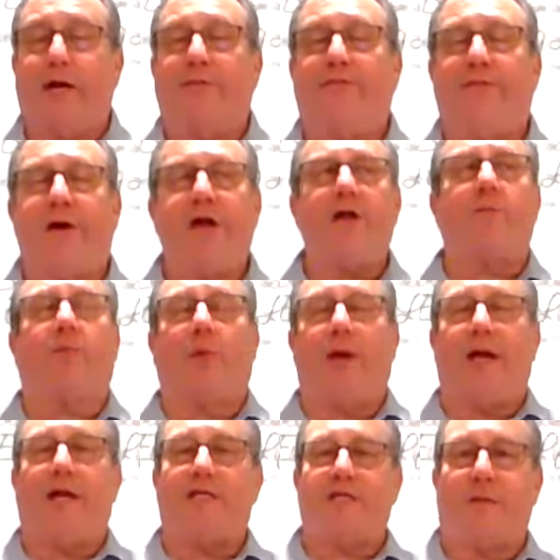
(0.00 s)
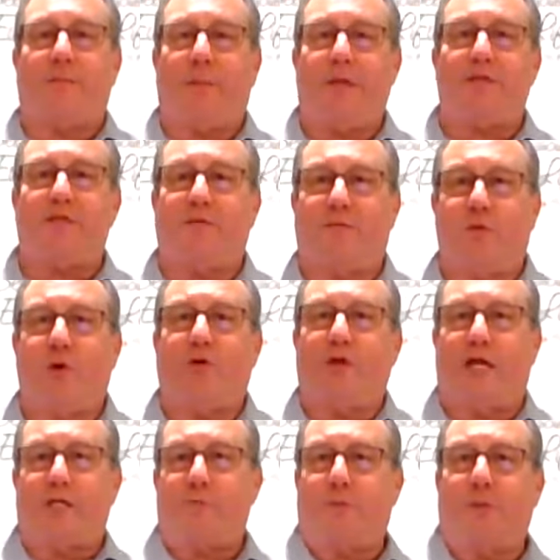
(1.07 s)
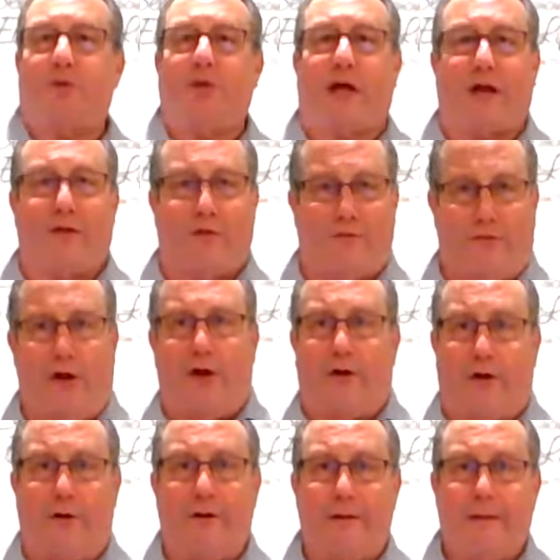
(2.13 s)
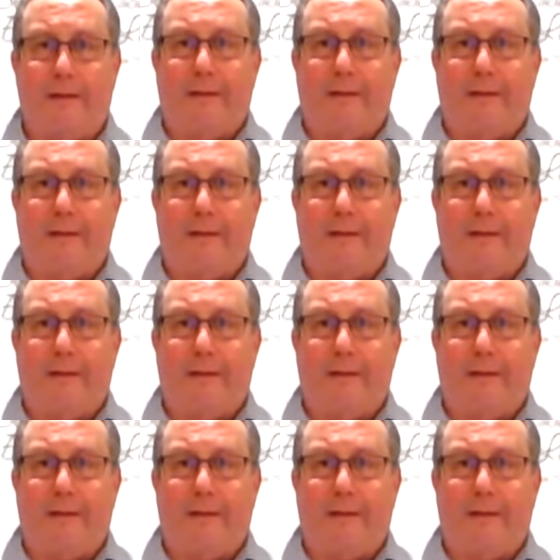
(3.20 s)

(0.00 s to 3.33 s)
A firebrand is a piece of wood that's pulled out of the fire